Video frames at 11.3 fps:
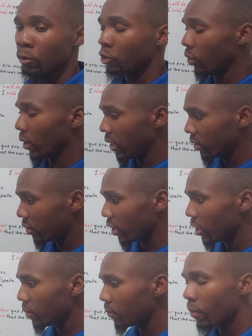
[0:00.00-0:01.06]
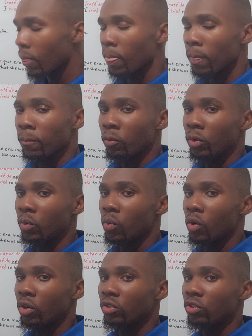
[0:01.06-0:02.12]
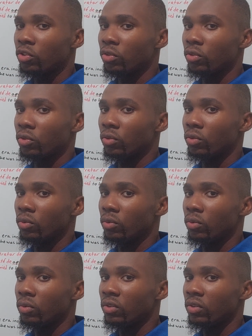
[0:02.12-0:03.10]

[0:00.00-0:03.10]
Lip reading: So anytime we want to